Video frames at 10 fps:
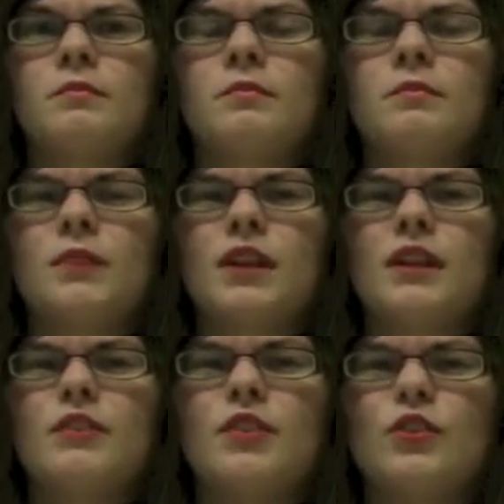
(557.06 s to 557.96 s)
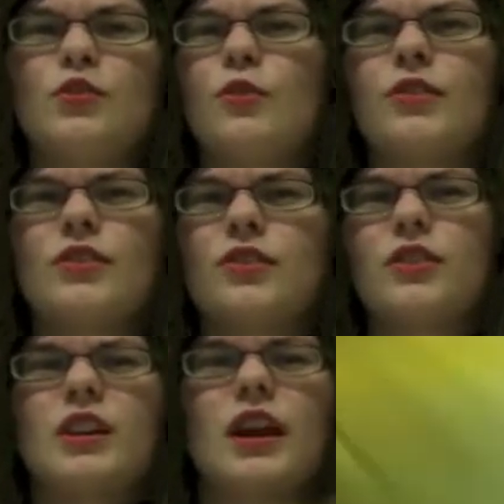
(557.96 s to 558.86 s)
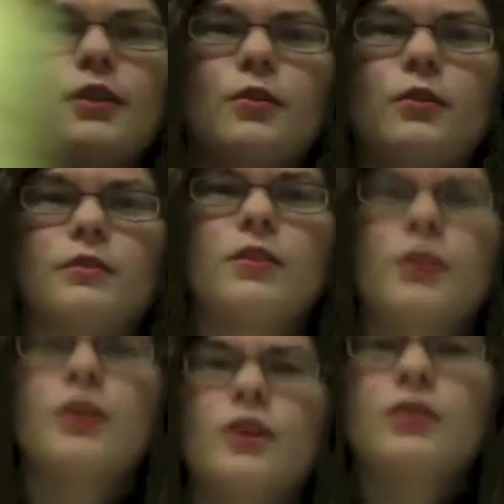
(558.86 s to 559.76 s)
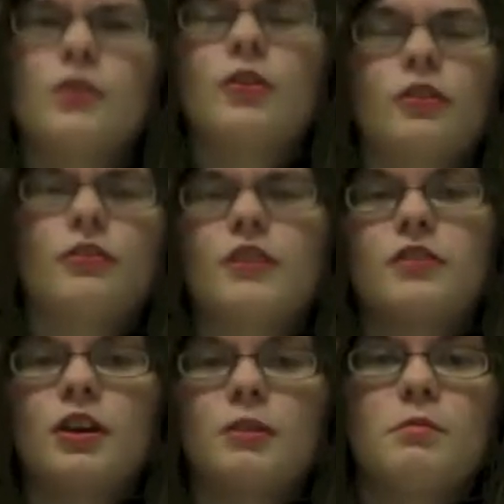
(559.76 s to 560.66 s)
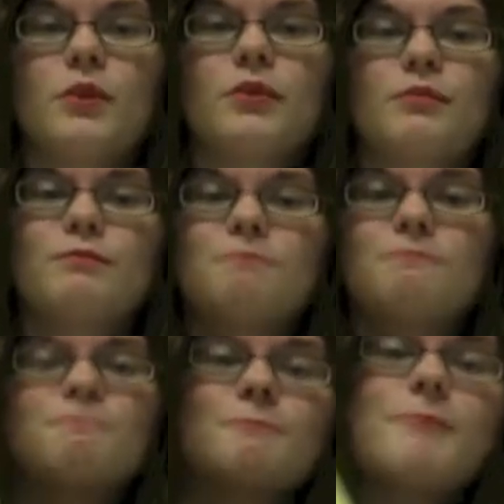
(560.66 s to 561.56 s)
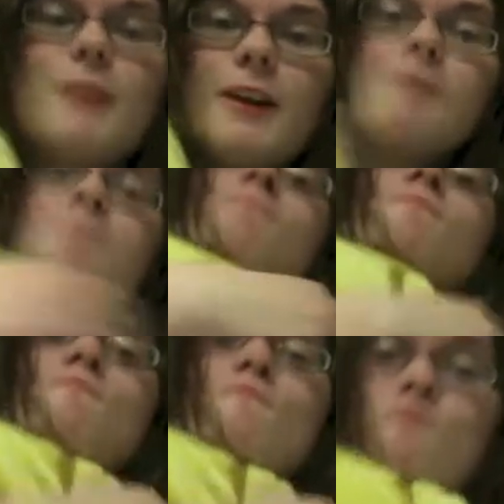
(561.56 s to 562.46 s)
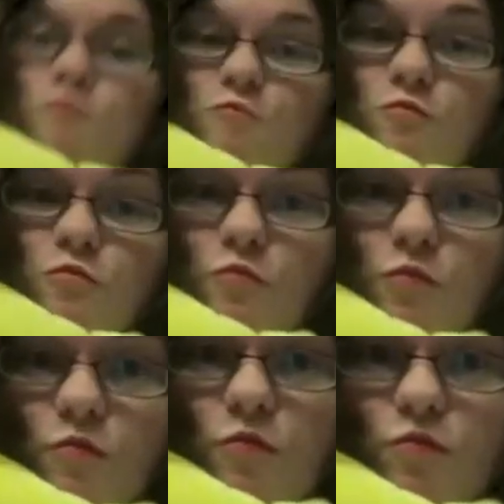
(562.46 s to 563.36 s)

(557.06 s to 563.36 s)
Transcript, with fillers: 11, 12, or 13. I don't know around that time, but yeah. Mm.